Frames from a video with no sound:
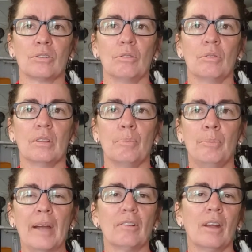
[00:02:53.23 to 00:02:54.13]
so the
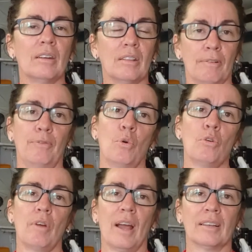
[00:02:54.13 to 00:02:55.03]
background and the
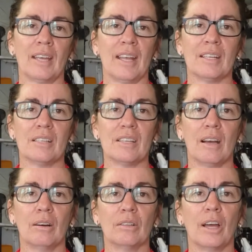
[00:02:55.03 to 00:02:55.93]
foreground can
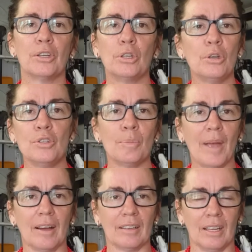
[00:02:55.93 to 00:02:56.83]
tell a huge
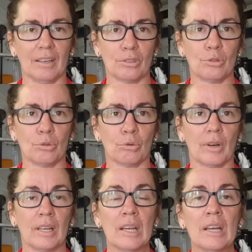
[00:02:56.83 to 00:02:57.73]
amount in a
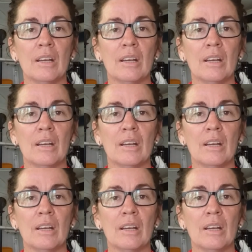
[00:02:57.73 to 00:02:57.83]
story.